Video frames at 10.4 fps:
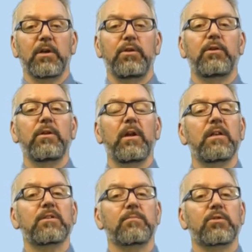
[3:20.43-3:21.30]
you could
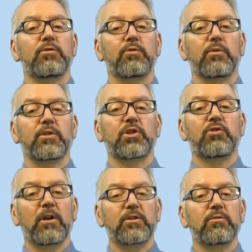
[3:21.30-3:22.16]
ask them to draw the
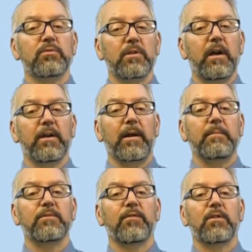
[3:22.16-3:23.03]
structural
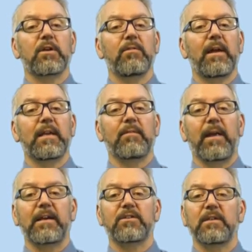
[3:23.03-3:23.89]
diagrams for the cracking
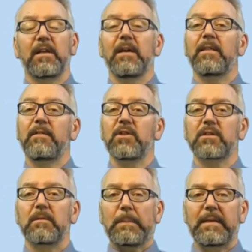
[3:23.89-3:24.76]
reaction they've
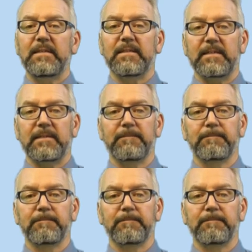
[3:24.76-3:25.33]
just completed.